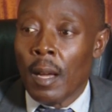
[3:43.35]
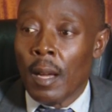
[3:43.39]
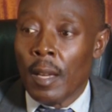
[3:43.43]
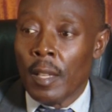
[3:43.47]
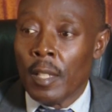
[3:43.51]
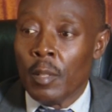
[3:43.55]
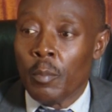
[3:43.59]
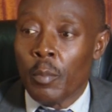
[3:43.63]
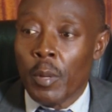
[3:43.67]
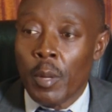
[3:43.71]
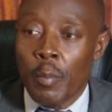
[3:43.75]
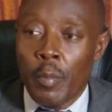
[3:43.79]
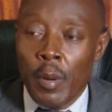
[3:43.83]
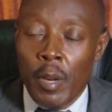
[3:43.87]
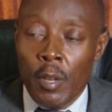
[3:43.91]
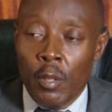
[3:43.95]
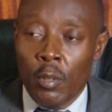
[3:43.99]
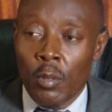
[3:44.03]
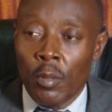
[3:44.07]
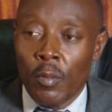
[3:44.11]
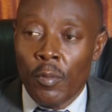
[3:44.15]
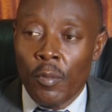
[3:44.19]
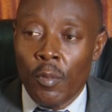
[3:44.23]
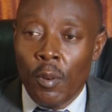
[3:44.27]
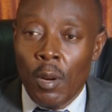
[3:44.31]
in
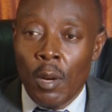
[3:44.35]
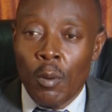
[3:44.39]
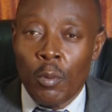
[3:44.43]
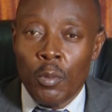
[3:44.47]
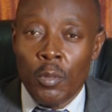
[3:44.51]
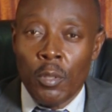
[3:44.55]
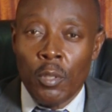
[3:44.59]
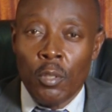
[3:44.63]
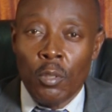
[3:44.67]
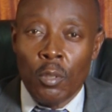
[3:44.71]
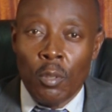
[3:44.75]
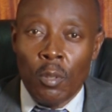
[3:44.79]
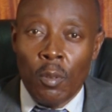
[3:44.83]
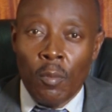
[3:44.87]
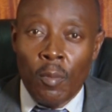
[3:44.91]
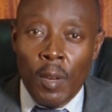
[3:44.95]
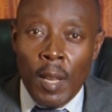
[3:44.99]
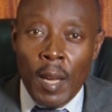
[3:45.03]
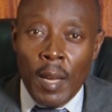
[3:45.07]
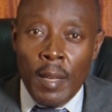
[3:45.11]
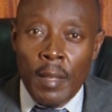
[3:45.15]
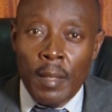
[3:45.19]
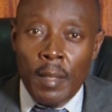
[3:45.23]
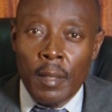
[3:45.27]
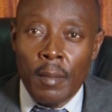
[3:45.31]
preparation for acquisition of
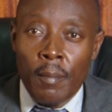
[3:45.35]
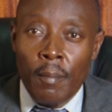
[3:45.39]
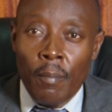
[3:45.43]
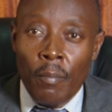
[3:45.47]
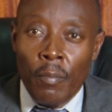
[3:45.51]
land.